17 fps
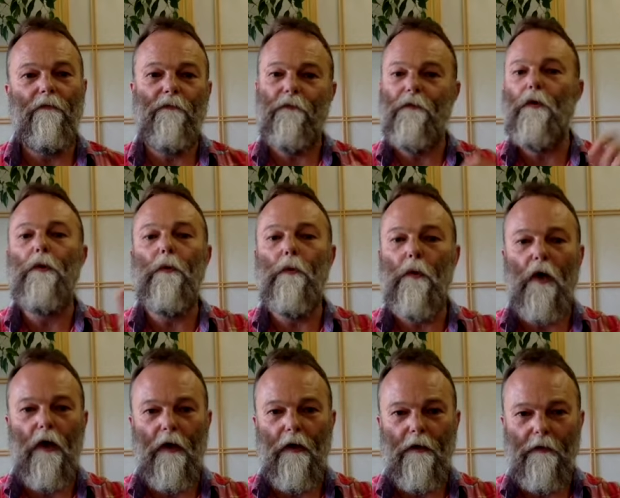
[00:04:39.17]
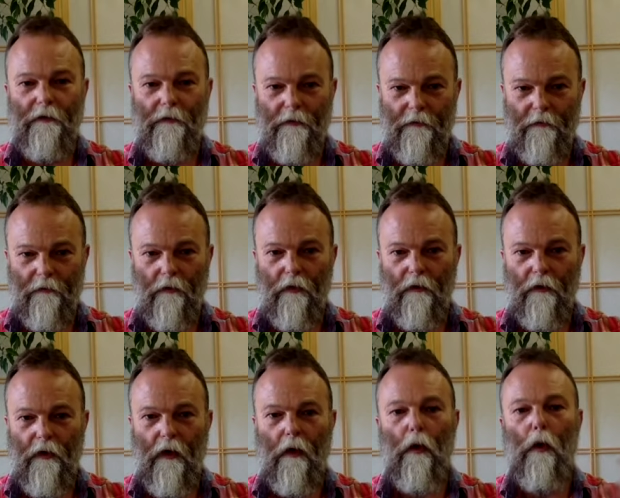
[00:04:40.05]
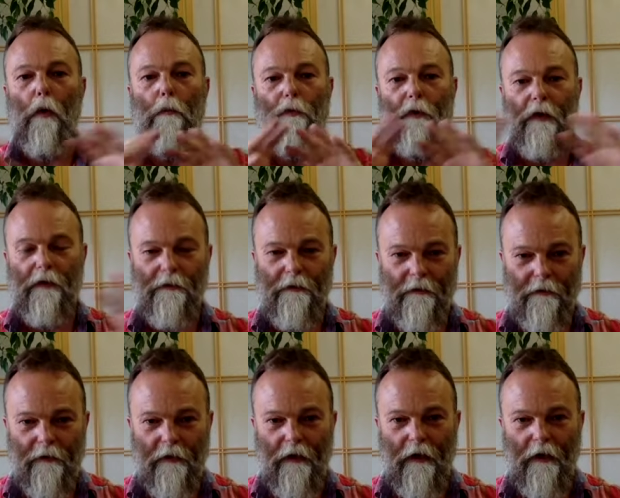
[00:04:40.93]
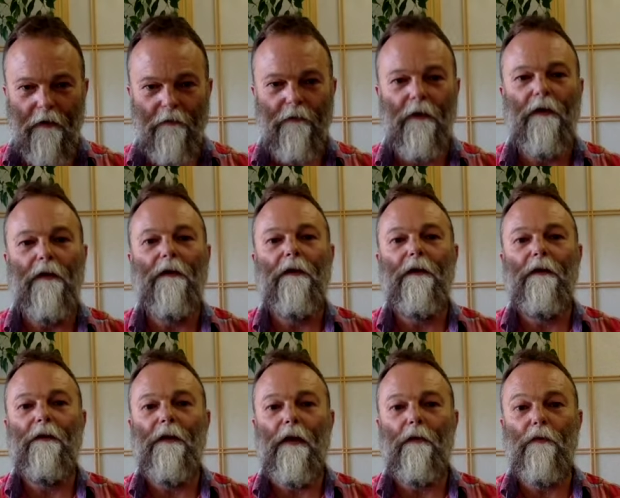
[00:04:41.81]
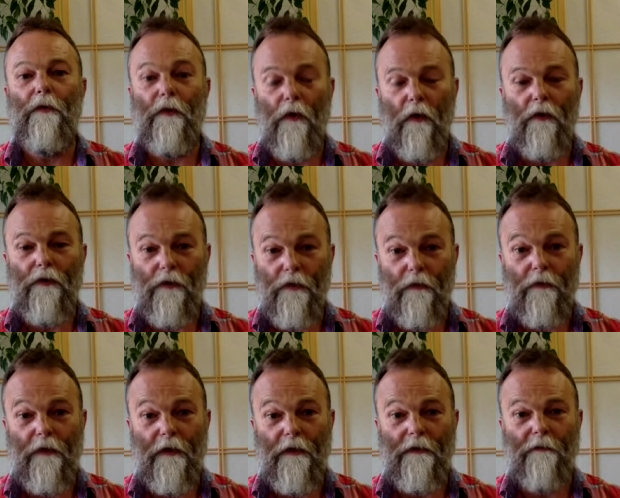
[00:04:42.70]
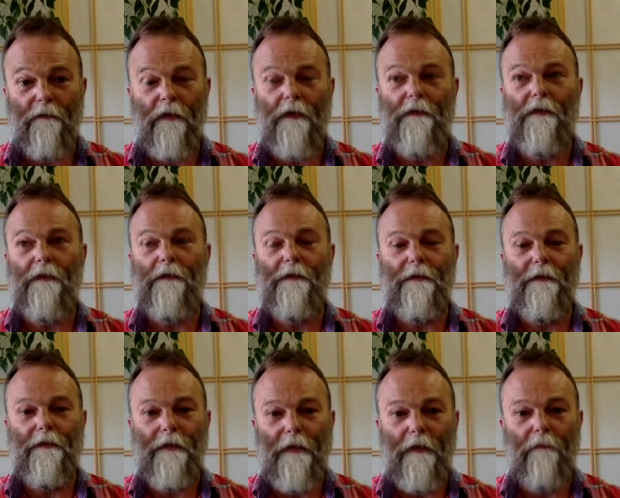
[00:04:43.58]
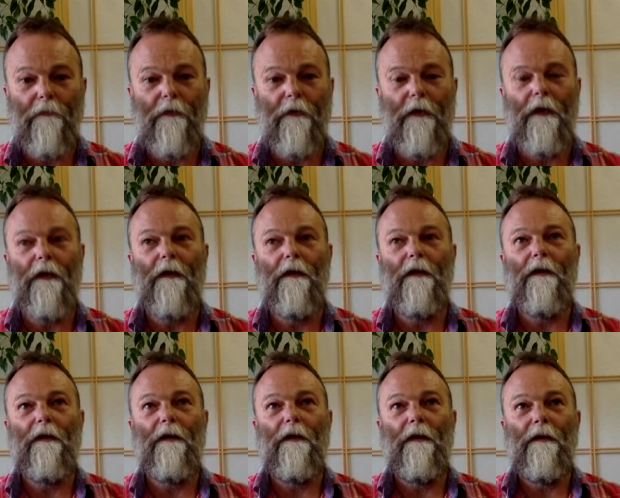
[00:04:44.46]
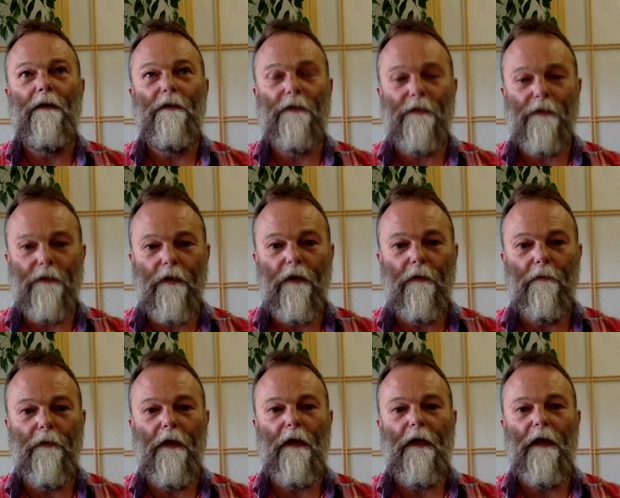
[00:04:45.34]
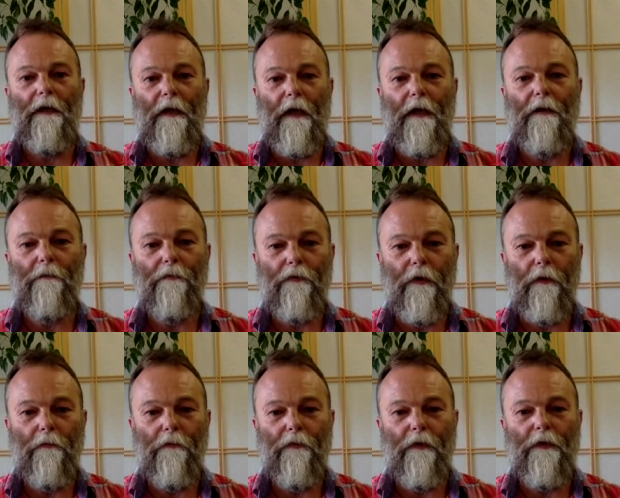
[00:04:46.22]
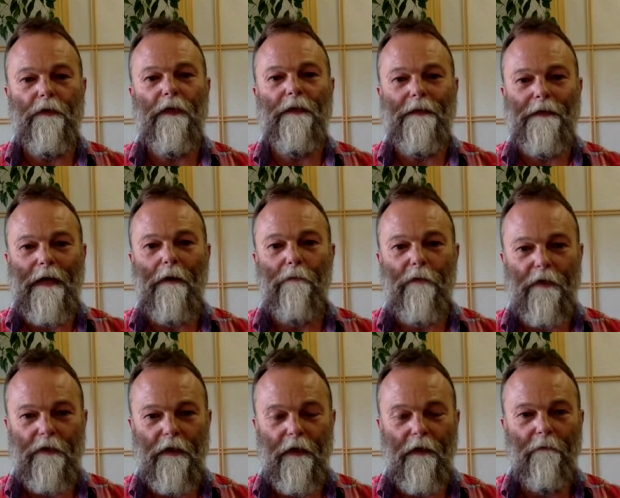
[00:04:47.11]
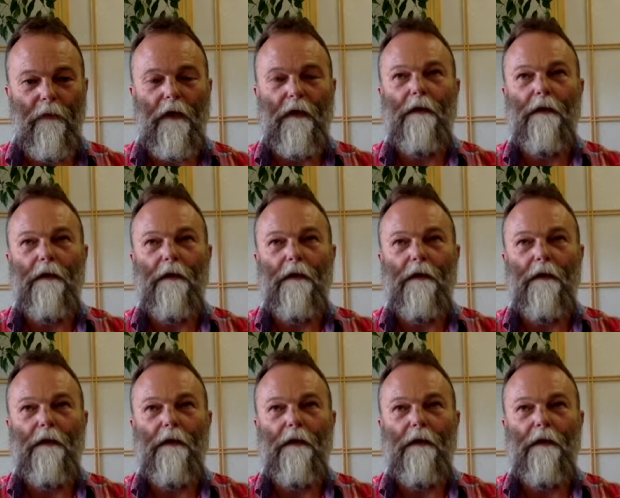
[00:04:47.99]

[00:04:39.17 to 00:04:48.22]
few words on a whole person's life, they would not do this because it deeply disturbing and inappropriate and damaging.